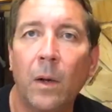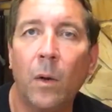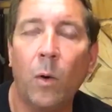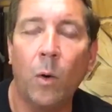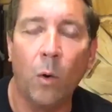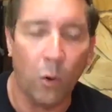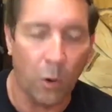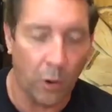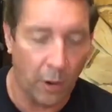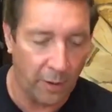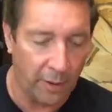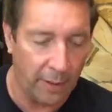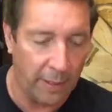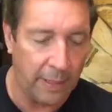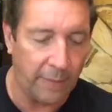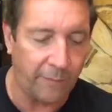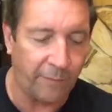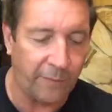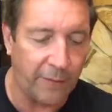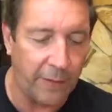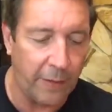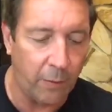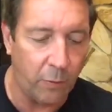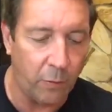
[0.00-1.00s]
Or
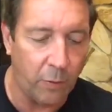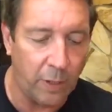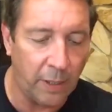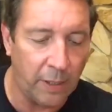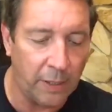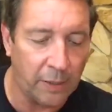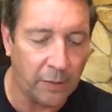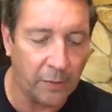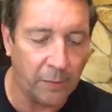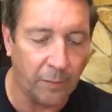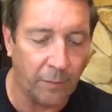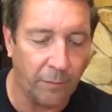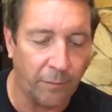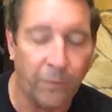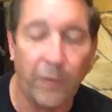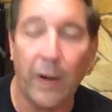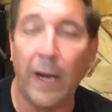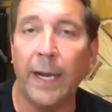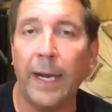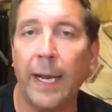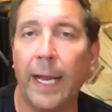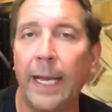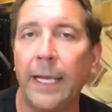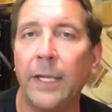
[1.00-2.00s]
if it was
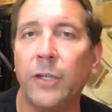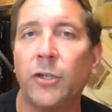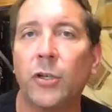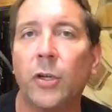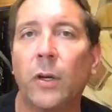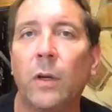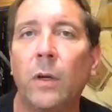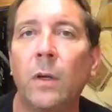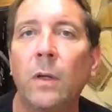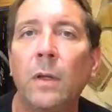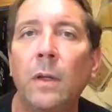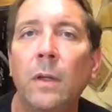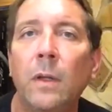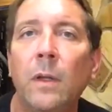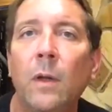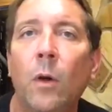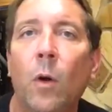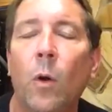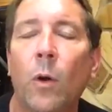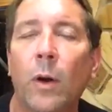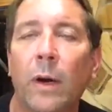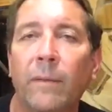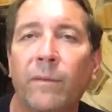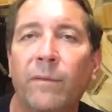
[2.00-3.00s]
financial
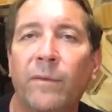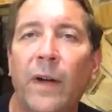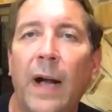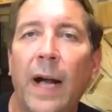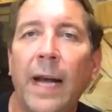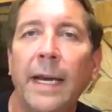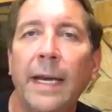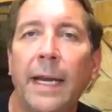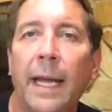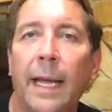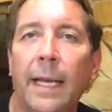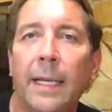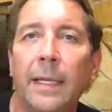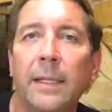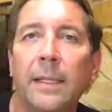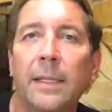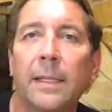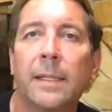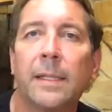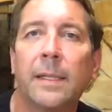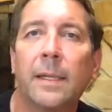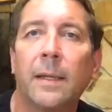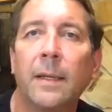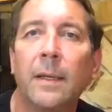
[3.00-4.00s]
or in
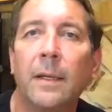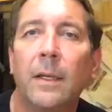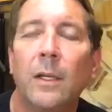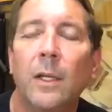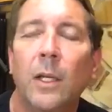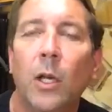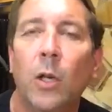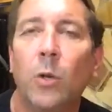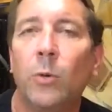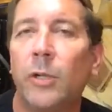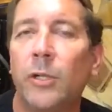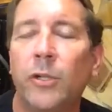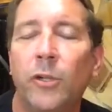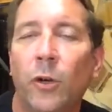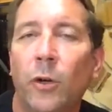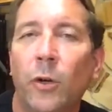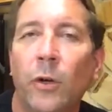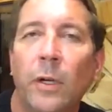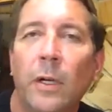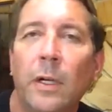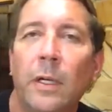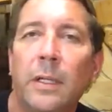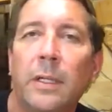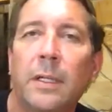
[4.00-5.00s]
finance, who would
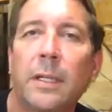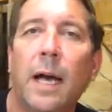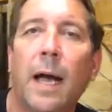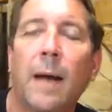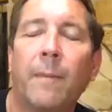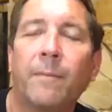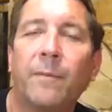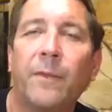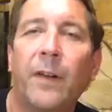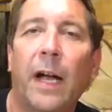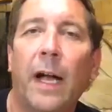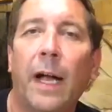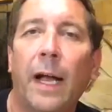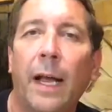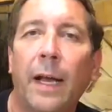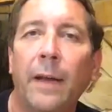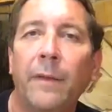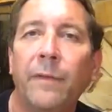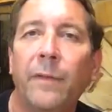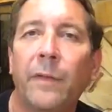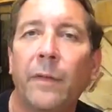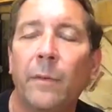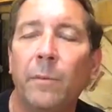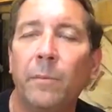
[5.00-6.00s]
your top
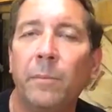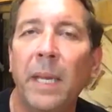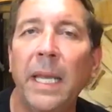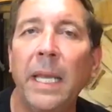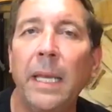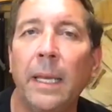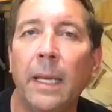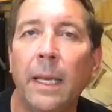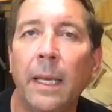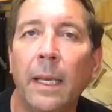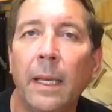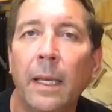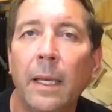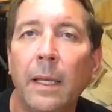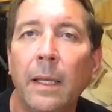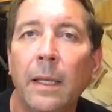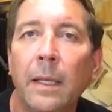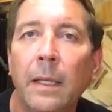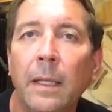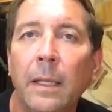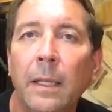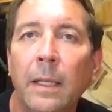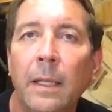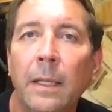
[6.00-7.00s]
5 be?
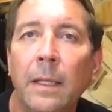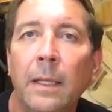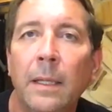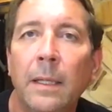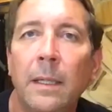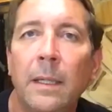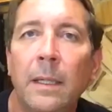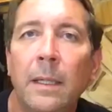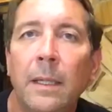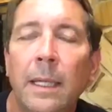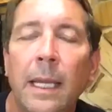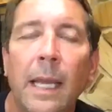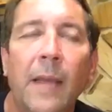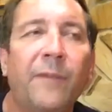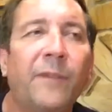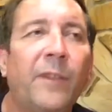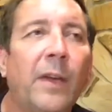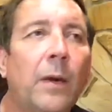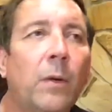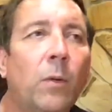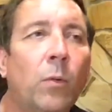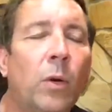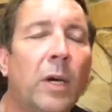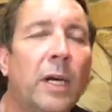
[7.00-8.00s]
if
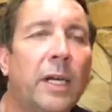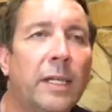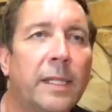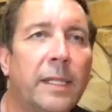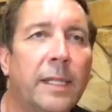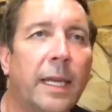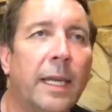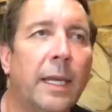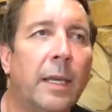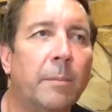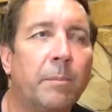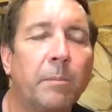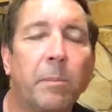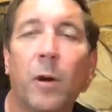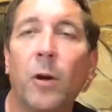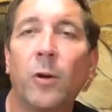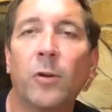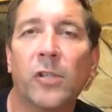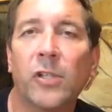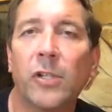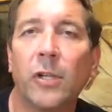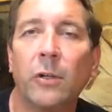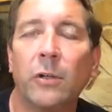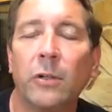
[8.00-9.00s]
it was in
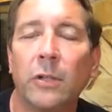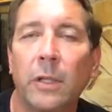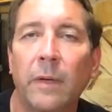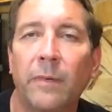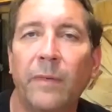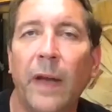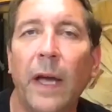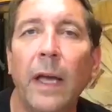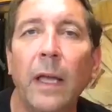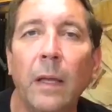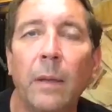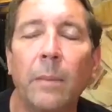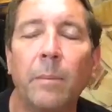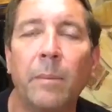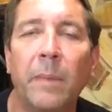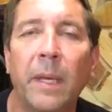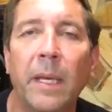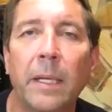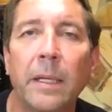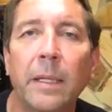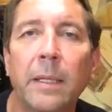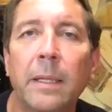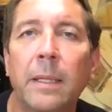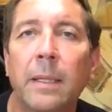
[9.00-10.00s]
personal
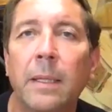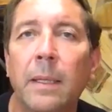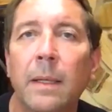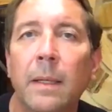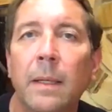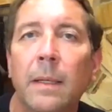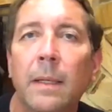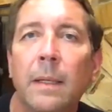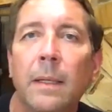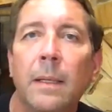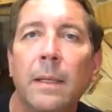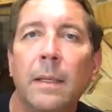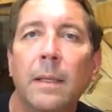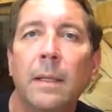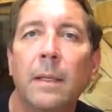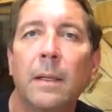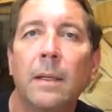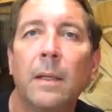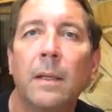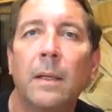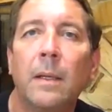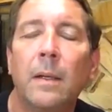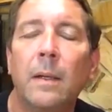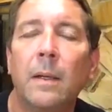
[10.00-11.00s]
development,
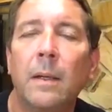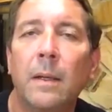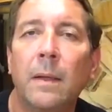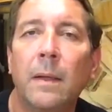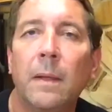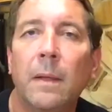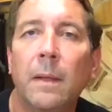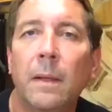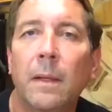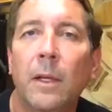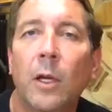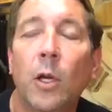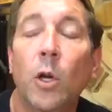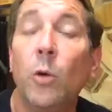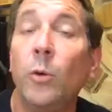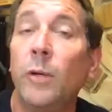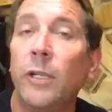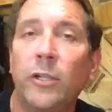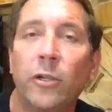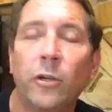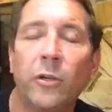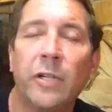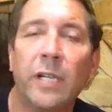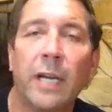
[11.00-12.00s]
who
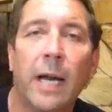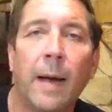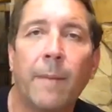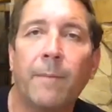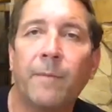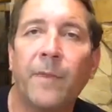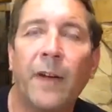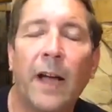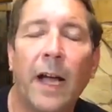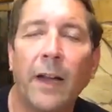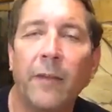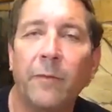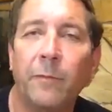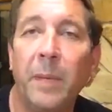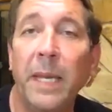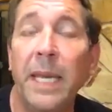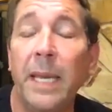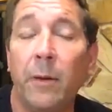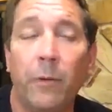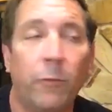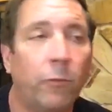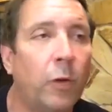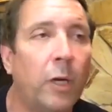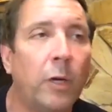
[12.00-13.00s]
would your top five
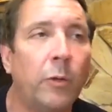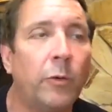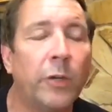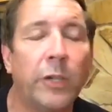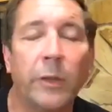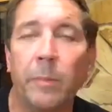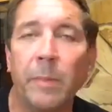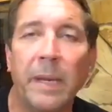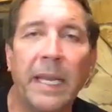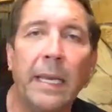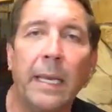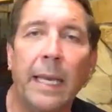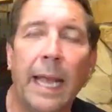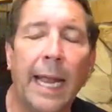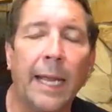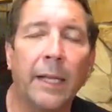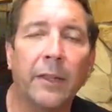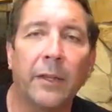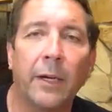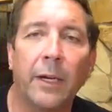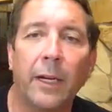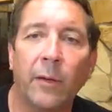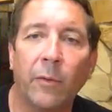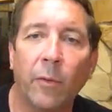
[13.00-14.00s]
be? Well, with me,
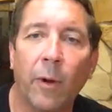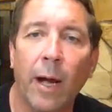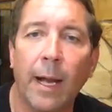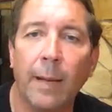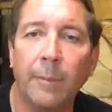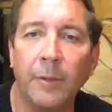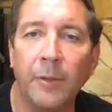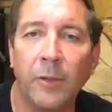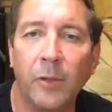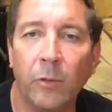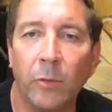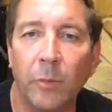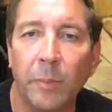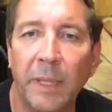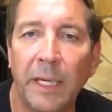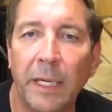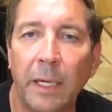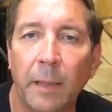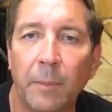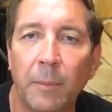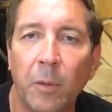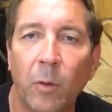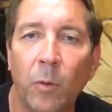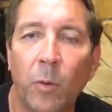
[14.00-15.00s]
Anthony Robbins would be
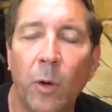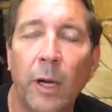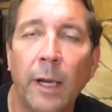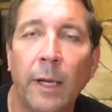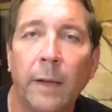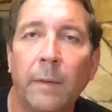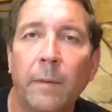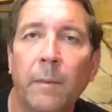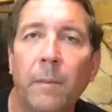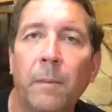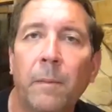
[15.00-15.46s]
number one.